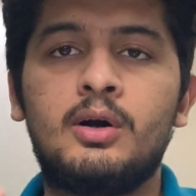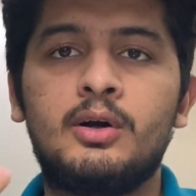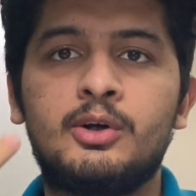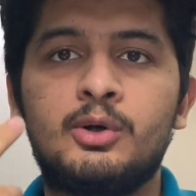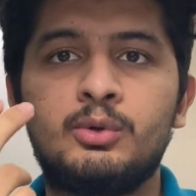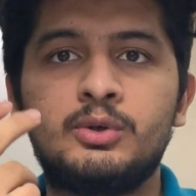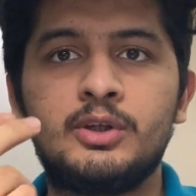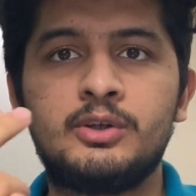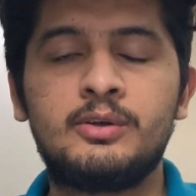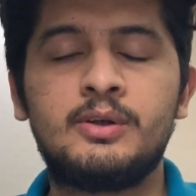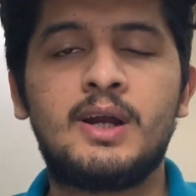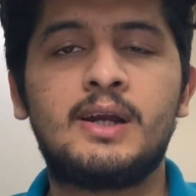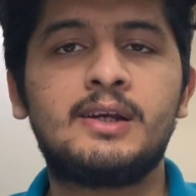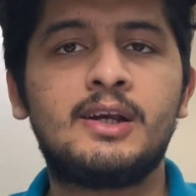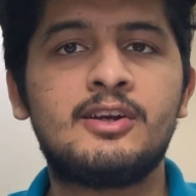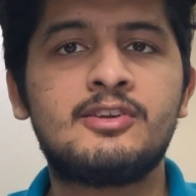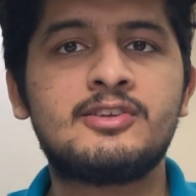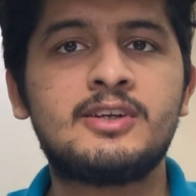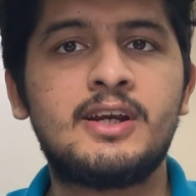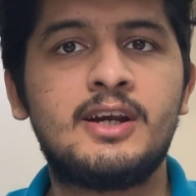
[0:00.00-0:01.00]
to the
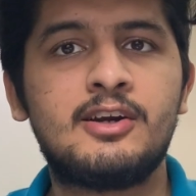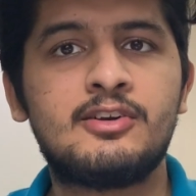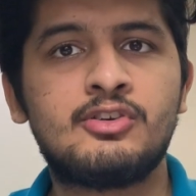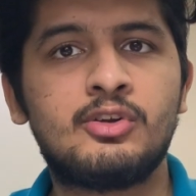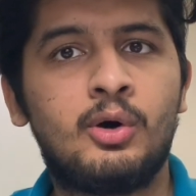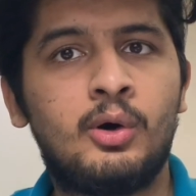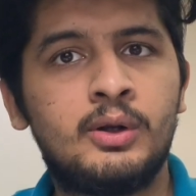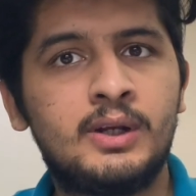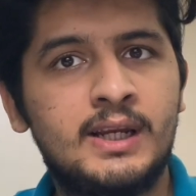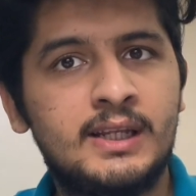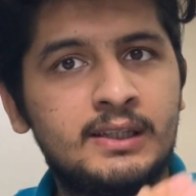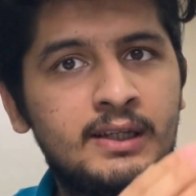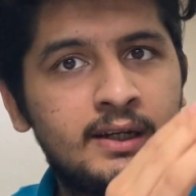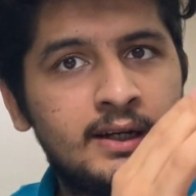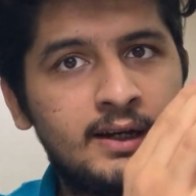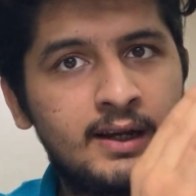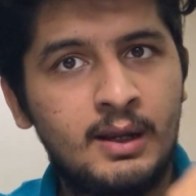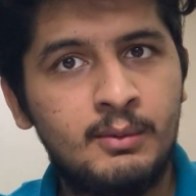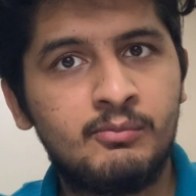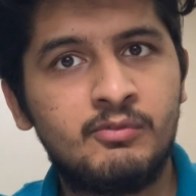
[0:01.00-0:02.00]
United States on either
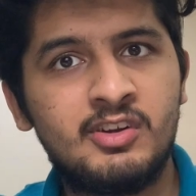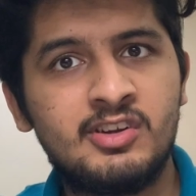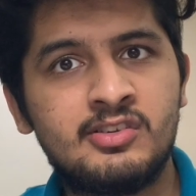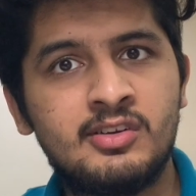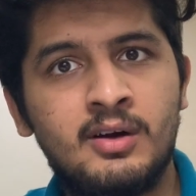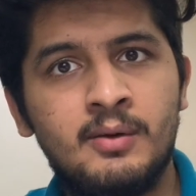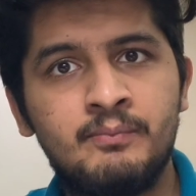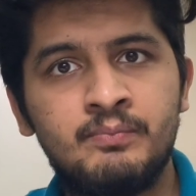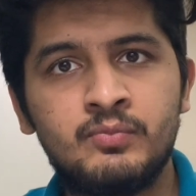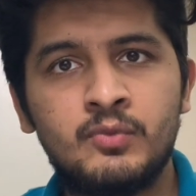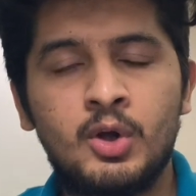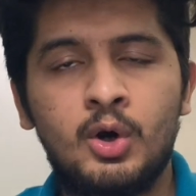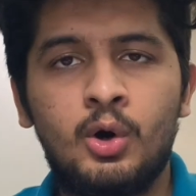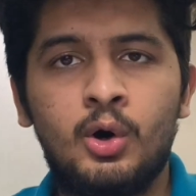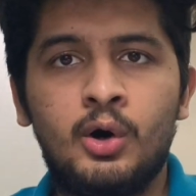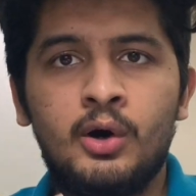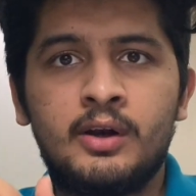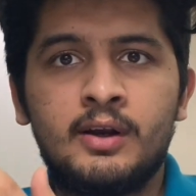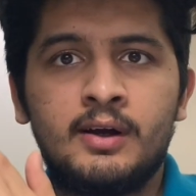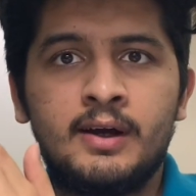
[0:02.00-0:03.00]
a M visa
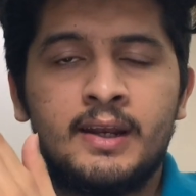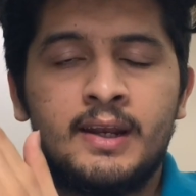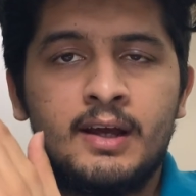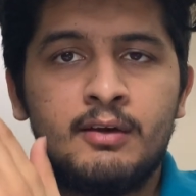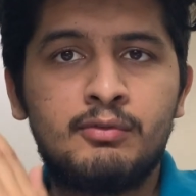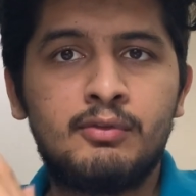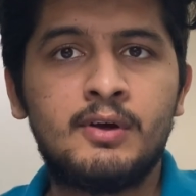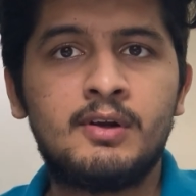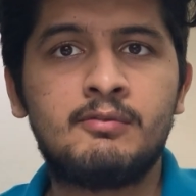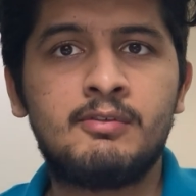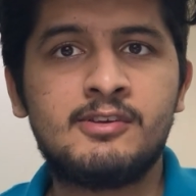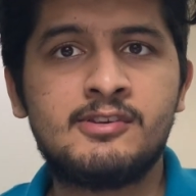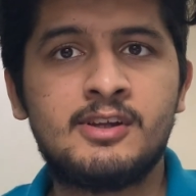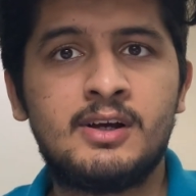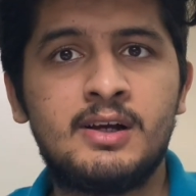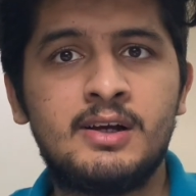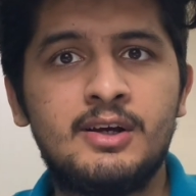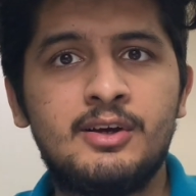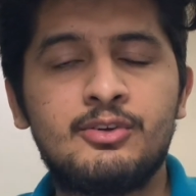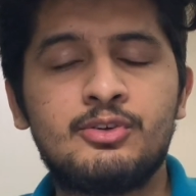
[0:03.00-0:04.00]
or an F1 visa.